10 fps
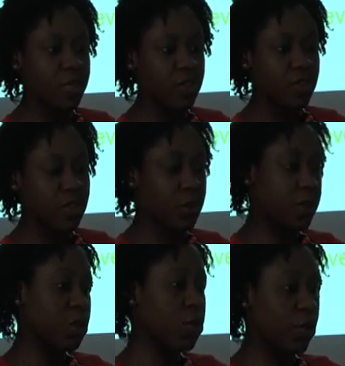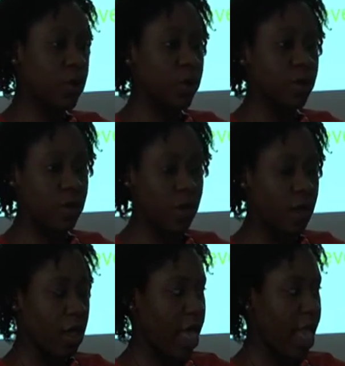skewer your
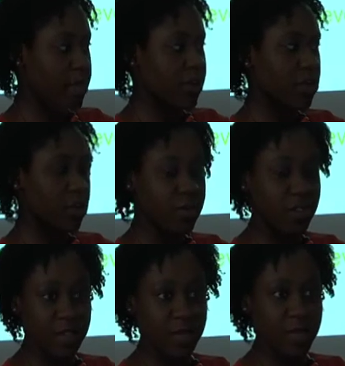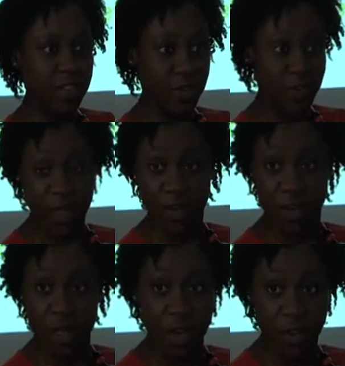aims and your objectives to fit
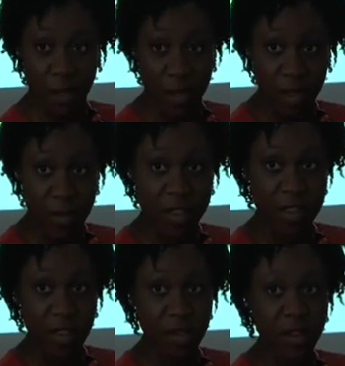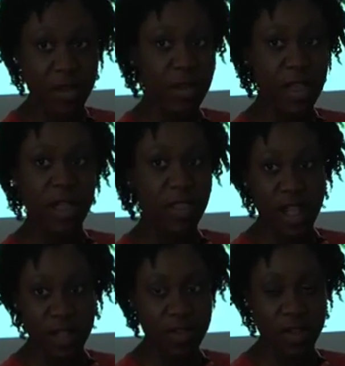a fund, a particular fund.
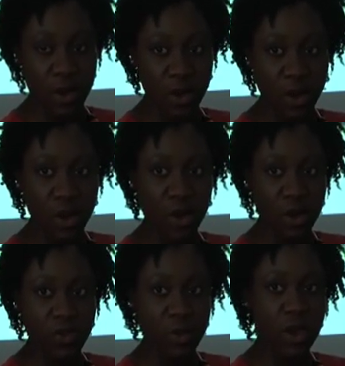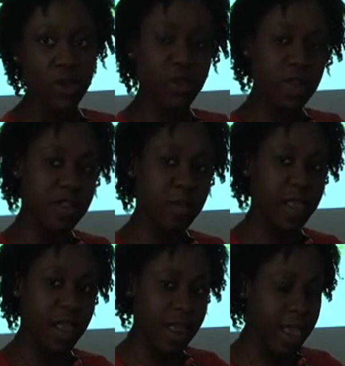That's not going to work. You need to be
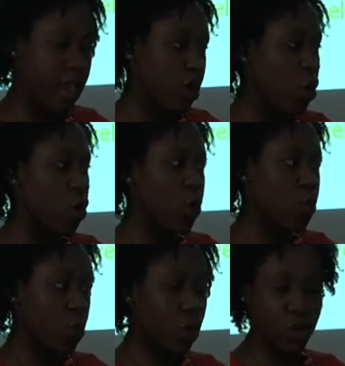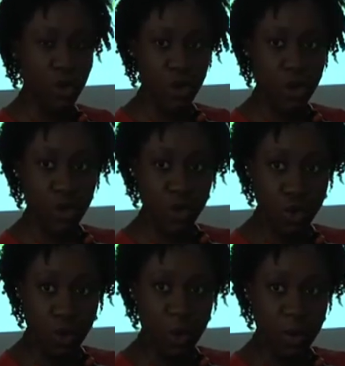clear on what
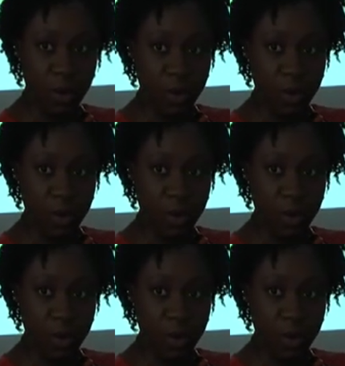your